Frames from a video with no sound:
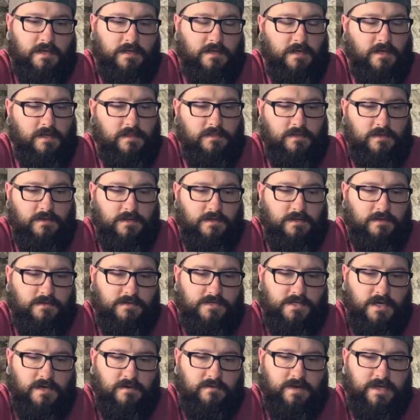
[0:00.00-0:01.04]
And the new
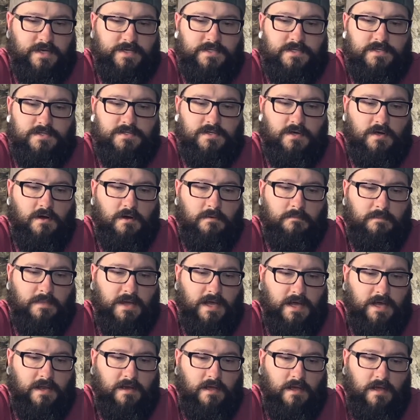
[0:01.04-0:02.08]
generations aren't
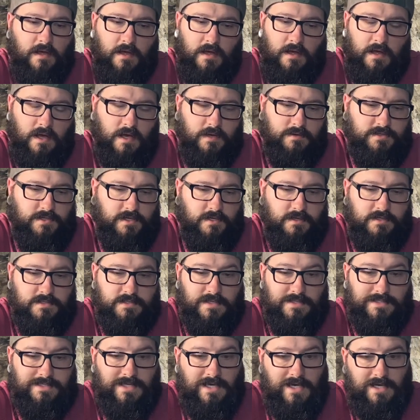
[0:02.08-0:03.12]
bad. I'm sure there's a
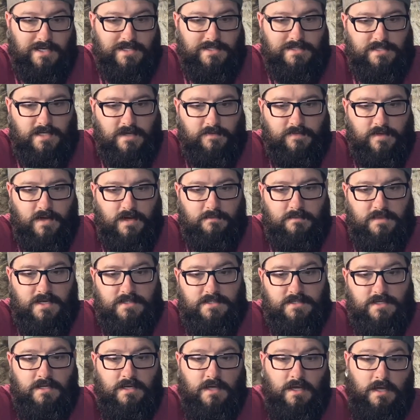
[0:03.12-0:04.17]
ton of stuff that I'm
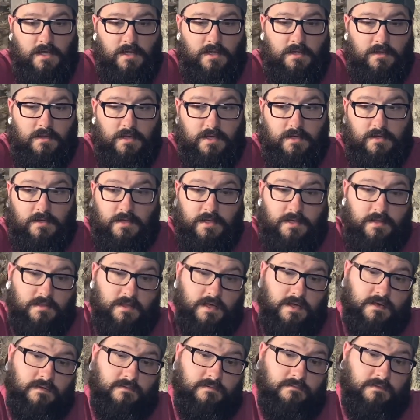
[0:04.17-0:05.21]
missing, like
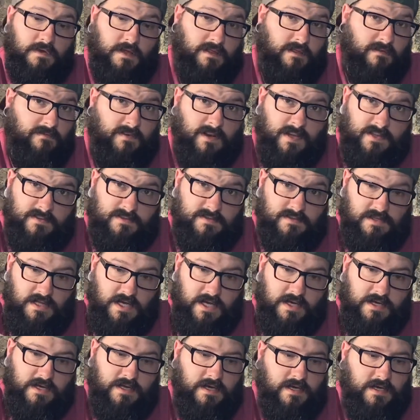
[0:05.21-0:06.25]
these, like the front
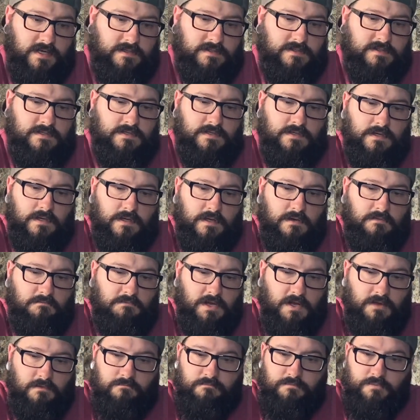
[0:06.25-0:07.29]
slide cuts. You
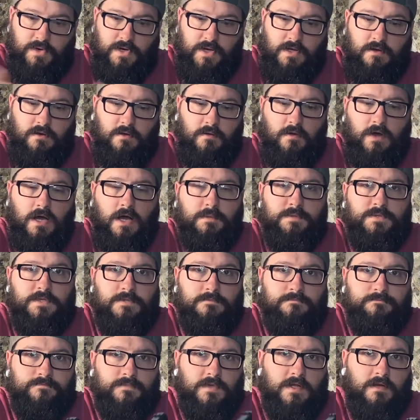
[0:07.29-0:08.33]
know, pretty cool option.
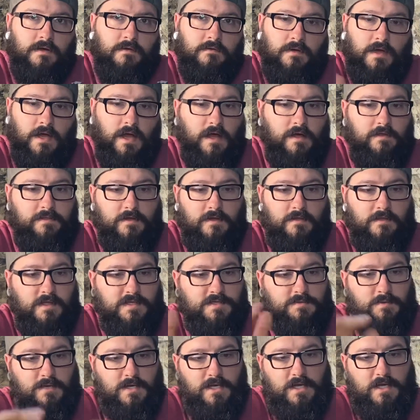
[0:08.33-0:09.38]
You know, I think that's
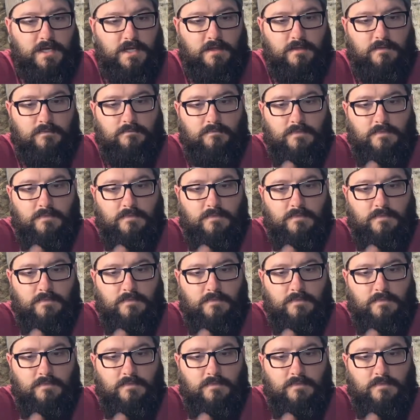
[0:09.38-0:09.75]
pretty neat.